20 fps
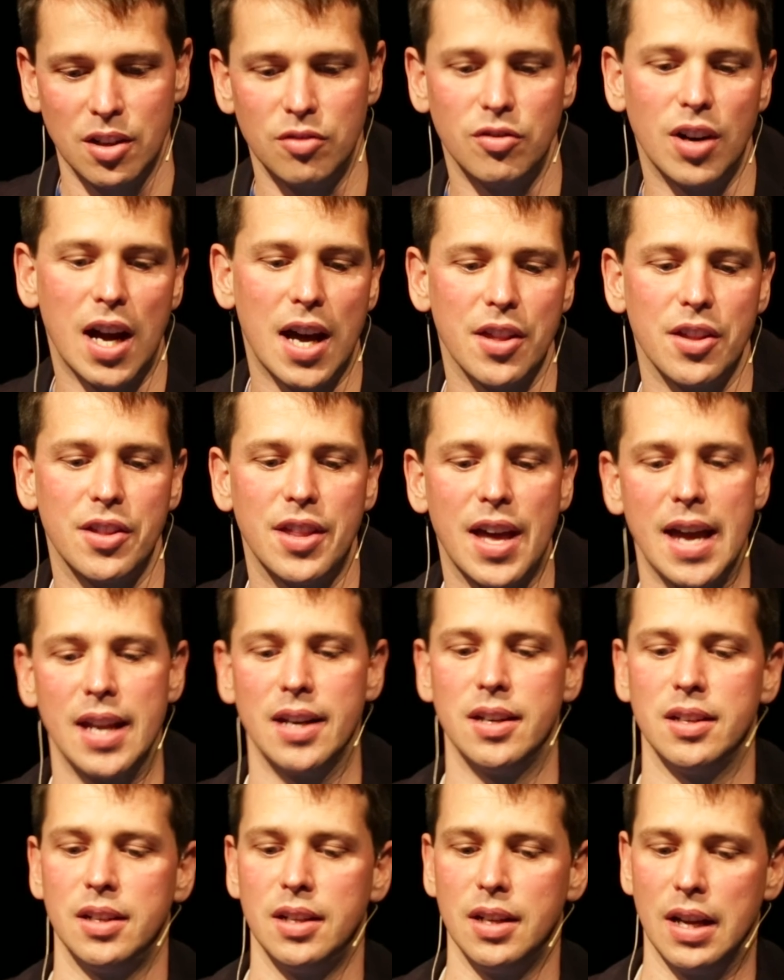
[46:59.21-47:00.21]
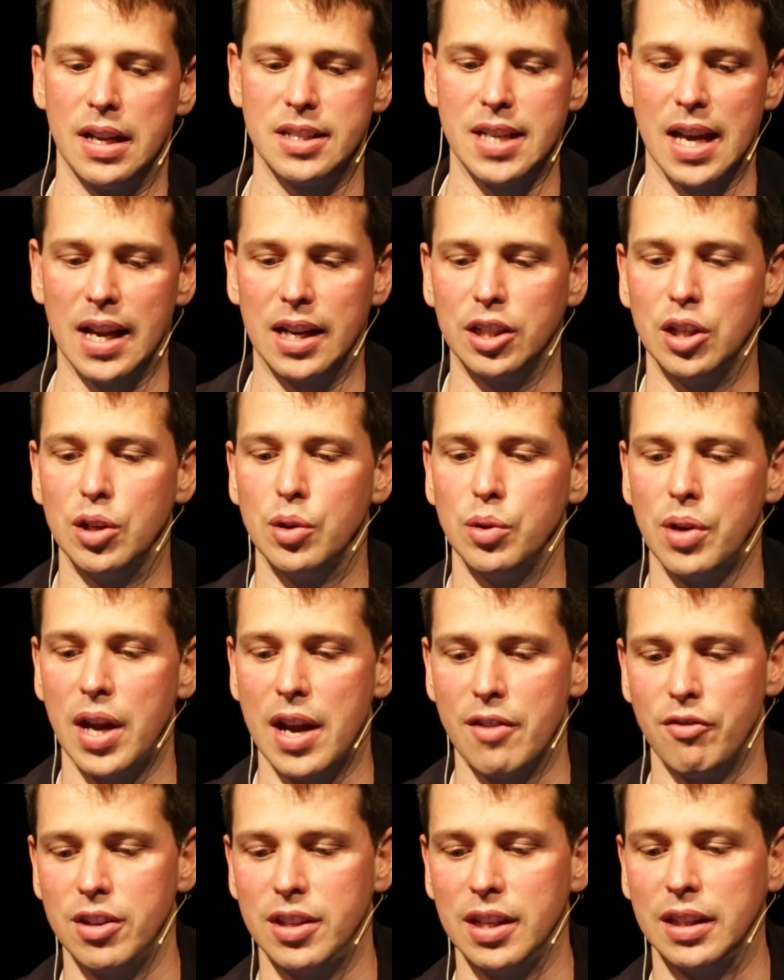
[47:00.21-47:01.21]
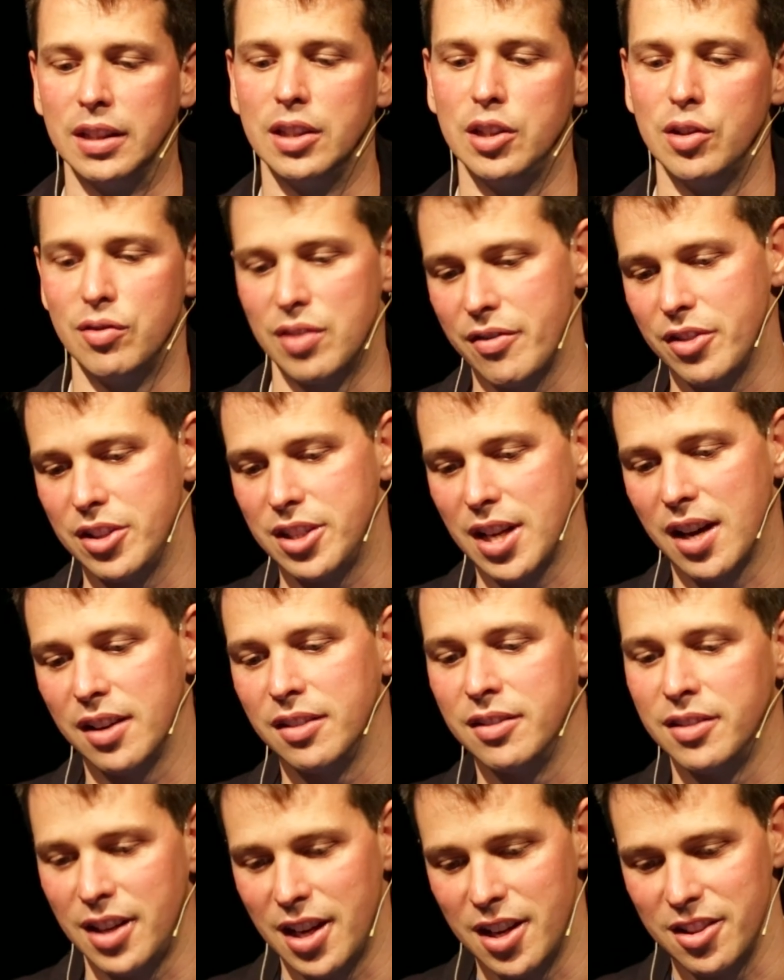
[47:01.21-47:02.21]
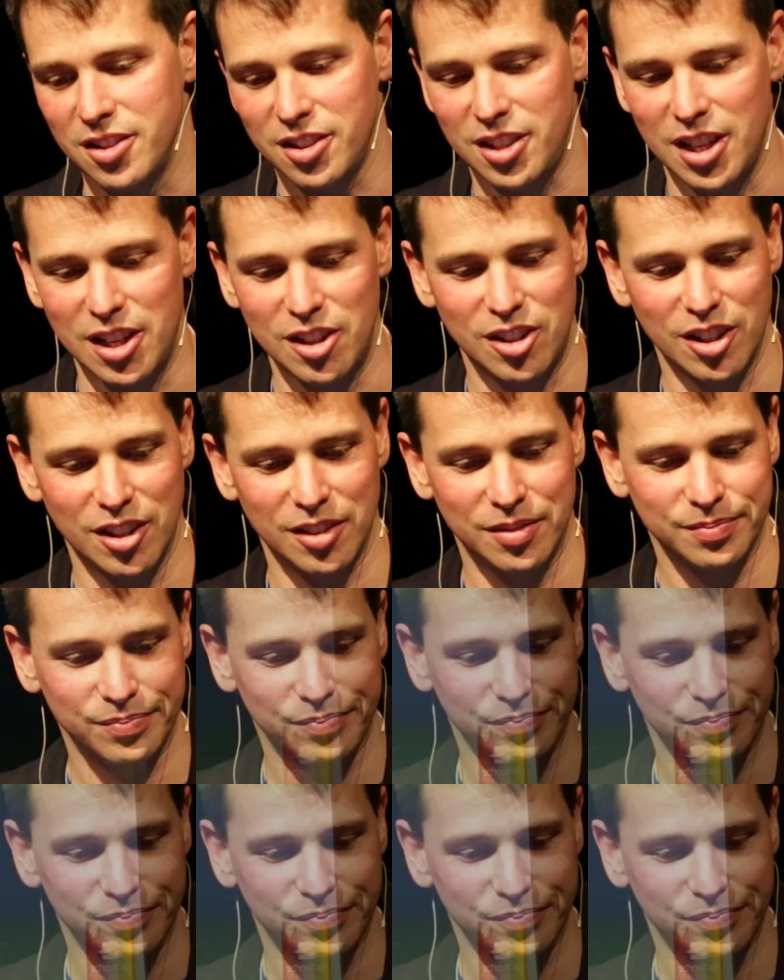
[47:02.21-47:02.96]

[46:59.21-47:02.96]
rather than telling you everything that you've ever done as a teacher.